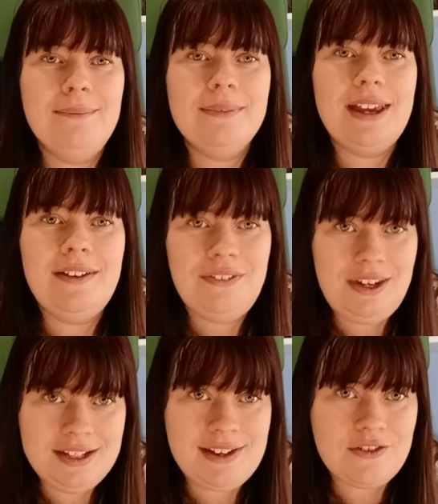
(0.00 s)
If it
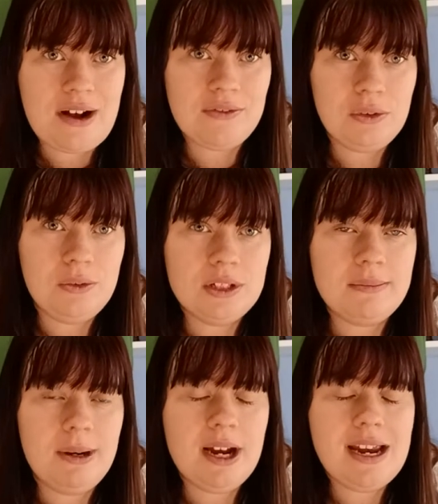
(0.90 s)
is a draft horse,
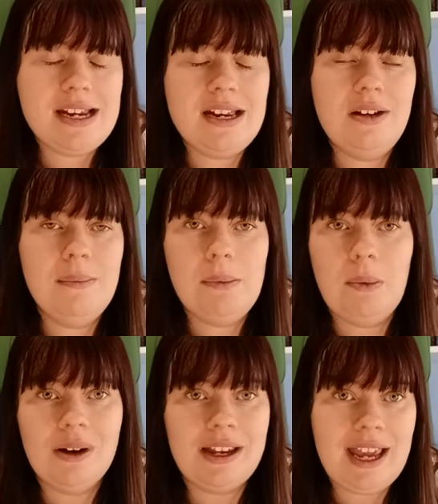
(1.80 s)
my number
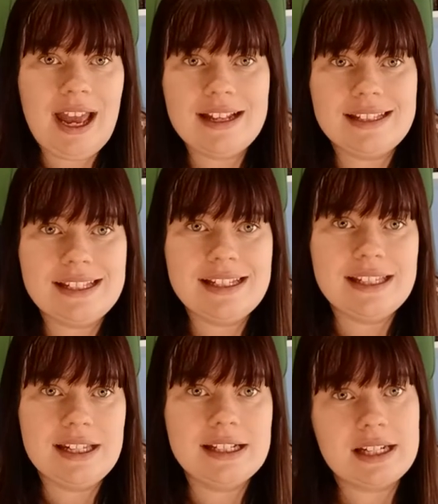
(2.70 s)
one guess is
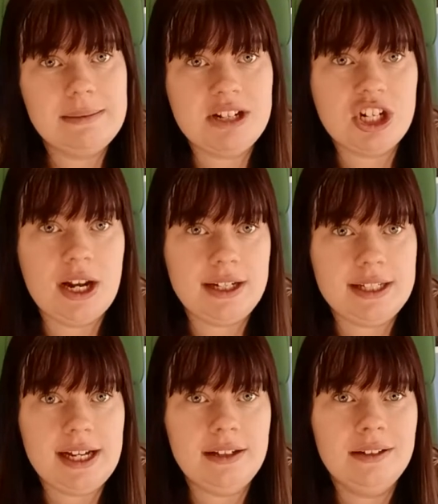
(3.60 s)
that it's going to be
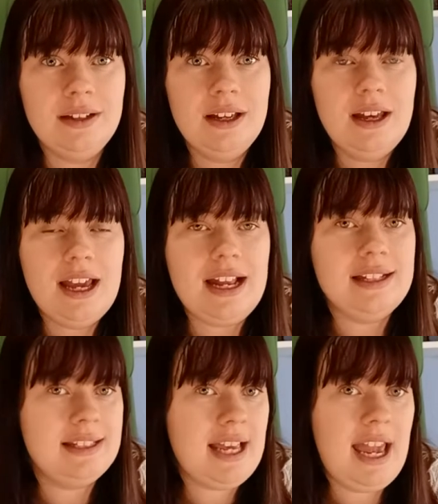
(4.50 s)
Shenandoah.
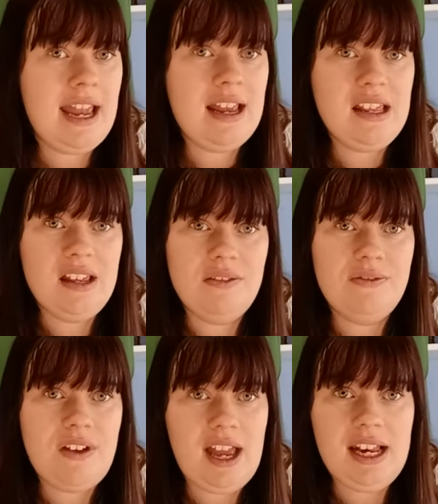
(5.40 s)
It's a
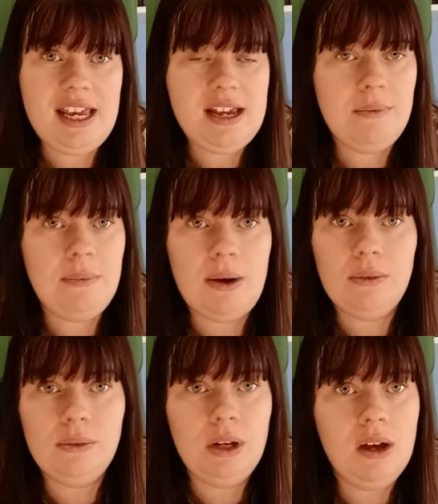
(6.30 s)
fairly
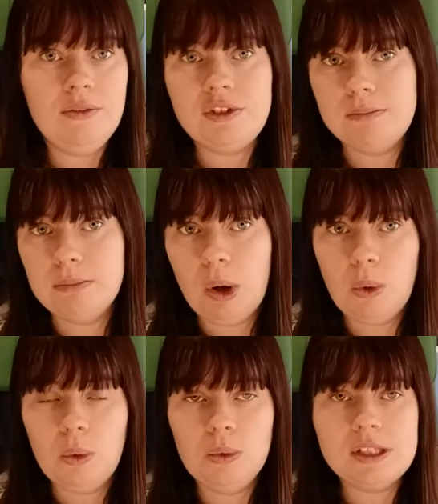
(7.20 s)
well-loved
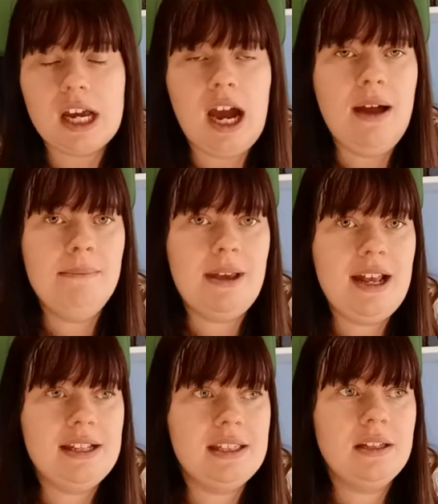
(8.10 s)
mould, and
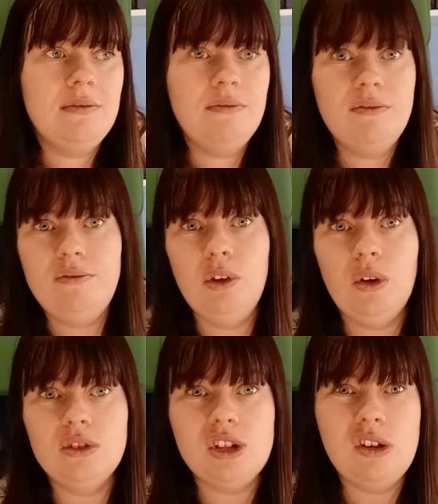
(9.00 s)
it's
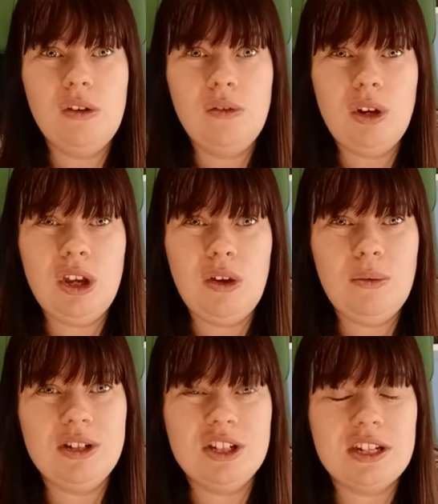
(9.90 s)
not too new,
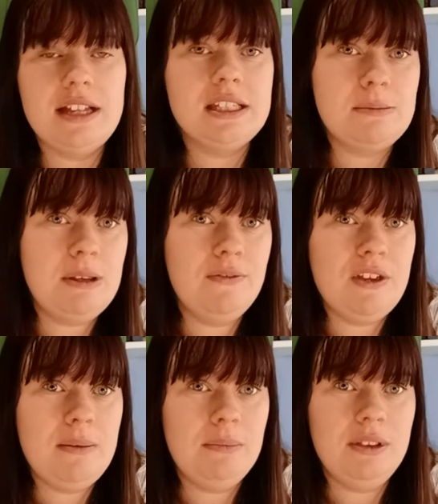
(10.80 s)
which tends to be the
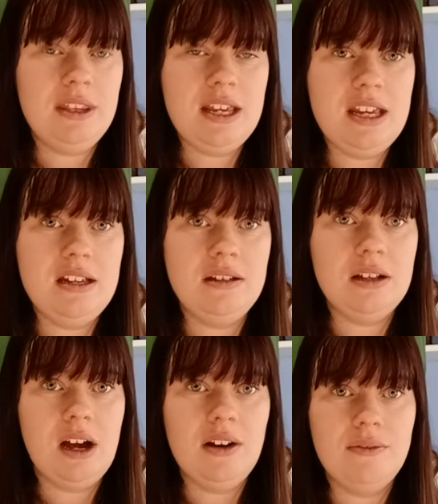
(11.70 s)
theme with the
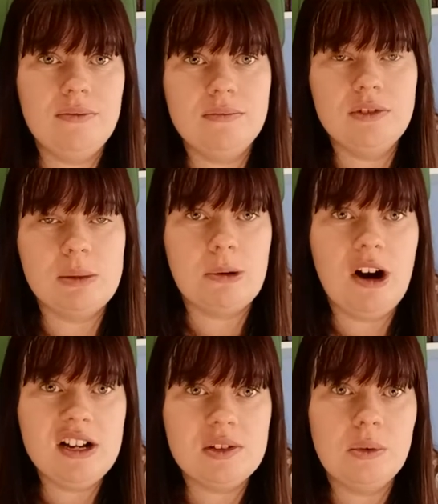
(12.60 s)
kind of
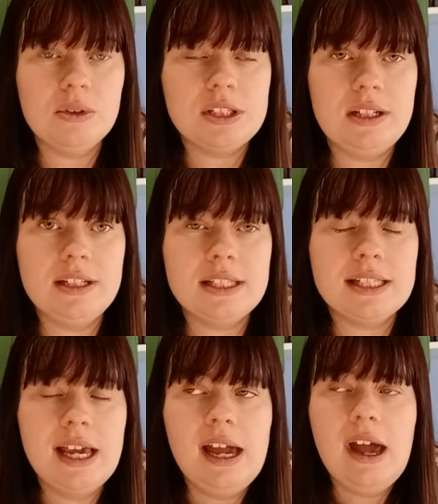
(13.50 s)
surprise horses,
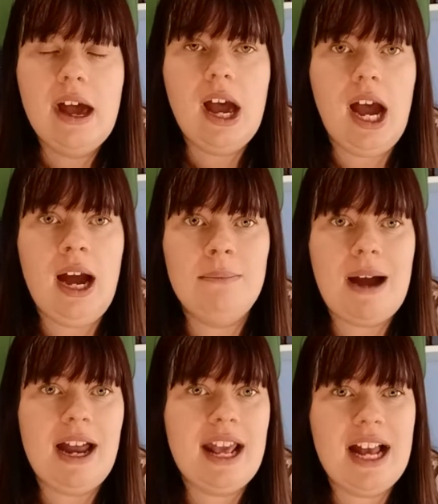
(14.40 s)
and
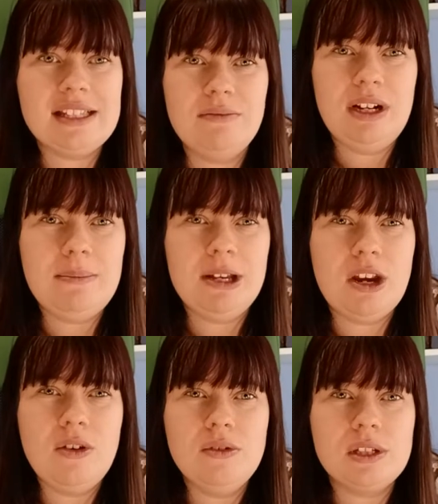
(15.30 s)
it hasn't been
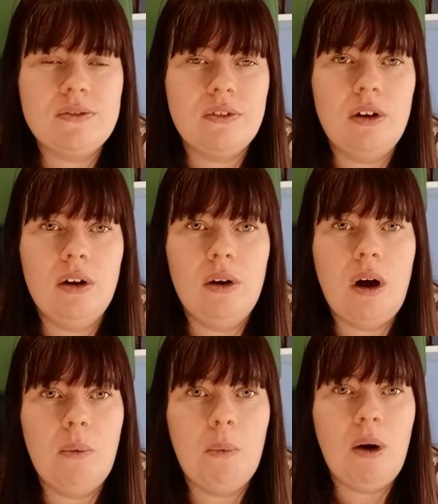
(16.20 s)
used for
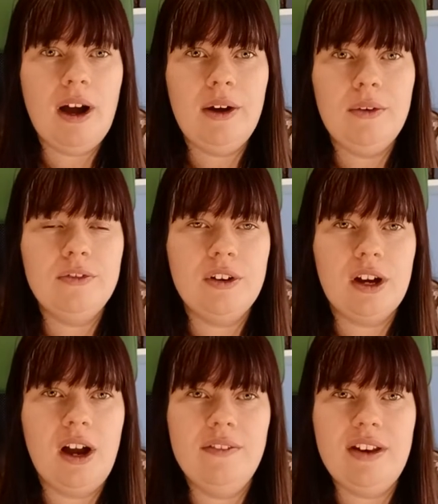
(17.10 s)
a while for
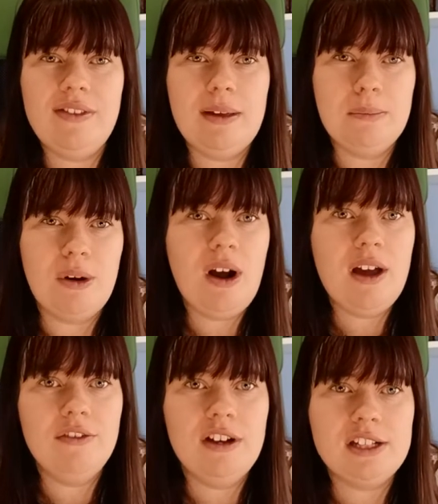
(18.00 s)
kind of anything
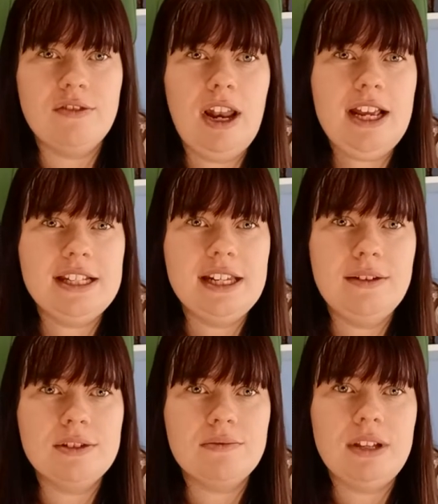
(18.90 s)
Breyerfest related. It
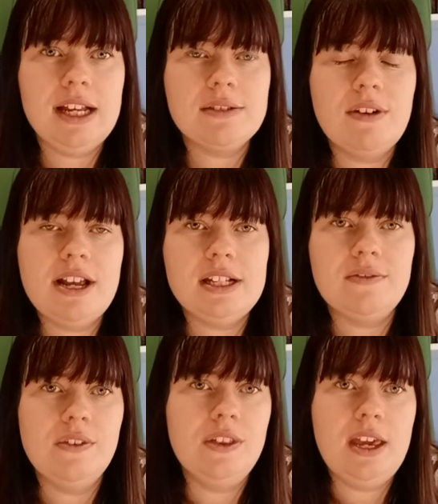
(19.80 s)
was last released
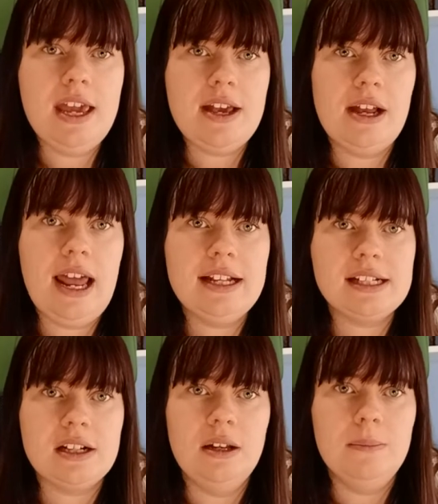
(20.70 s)
for the Collector
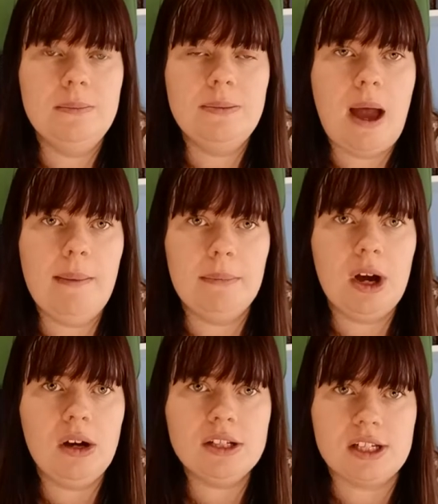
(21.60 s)
Club
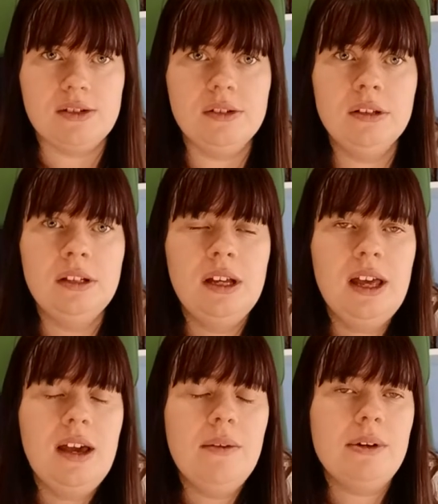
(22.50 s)
Cardinal,
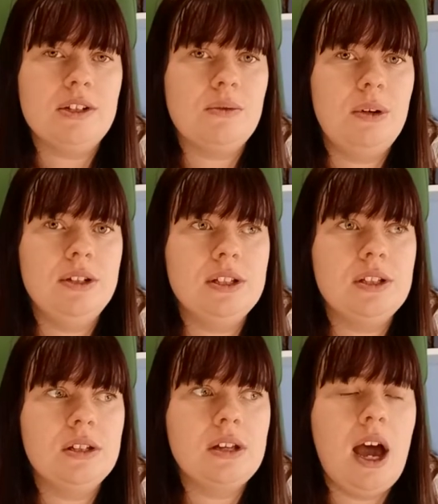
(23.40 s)
which
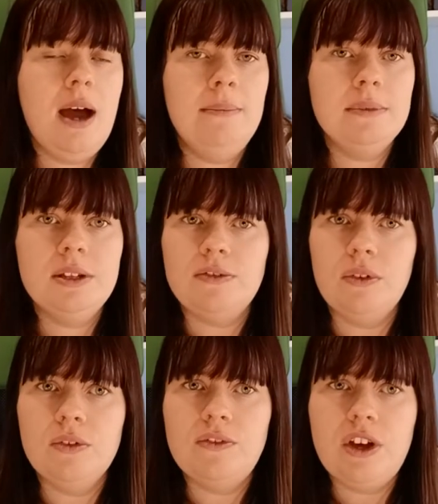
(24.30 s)
was
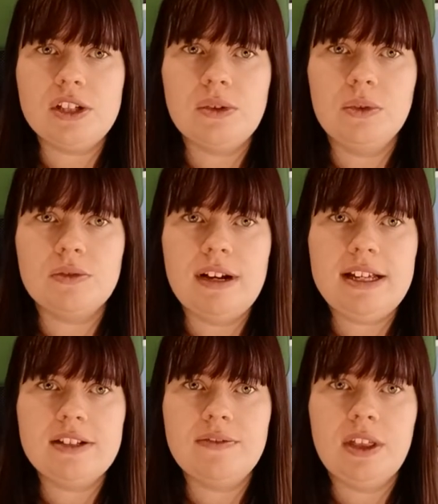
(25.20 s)
the first horse
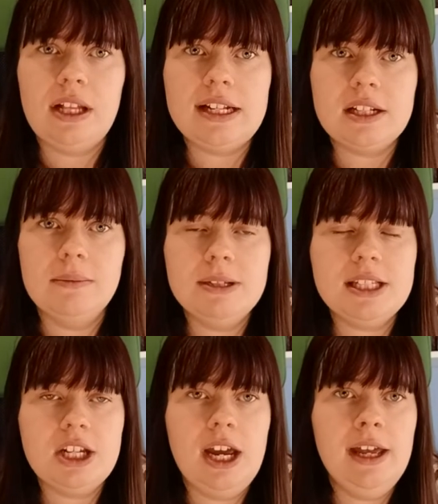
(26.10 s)
released for the Collector Club
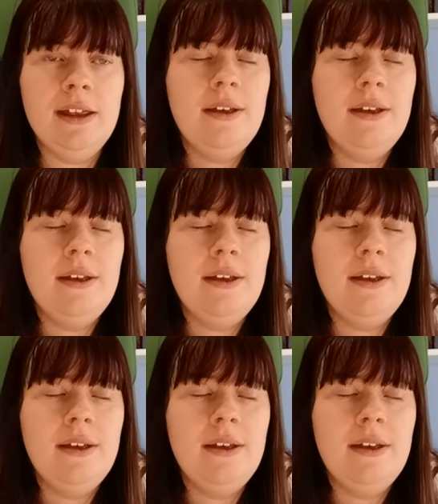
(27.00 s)
this year.